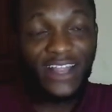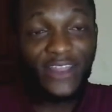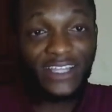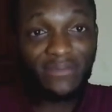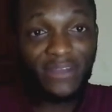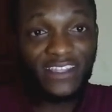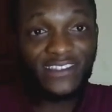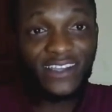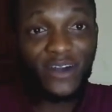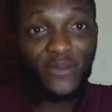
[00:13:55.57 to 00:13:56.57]
that
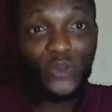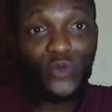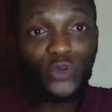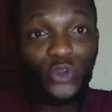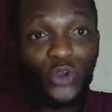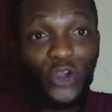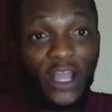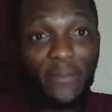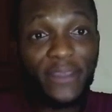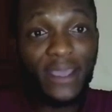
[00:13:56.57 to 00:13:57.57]
means um, you will no
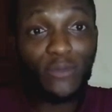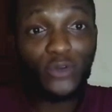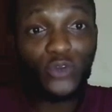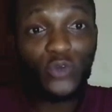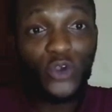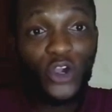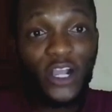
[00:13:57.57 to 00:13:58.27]
longer be able to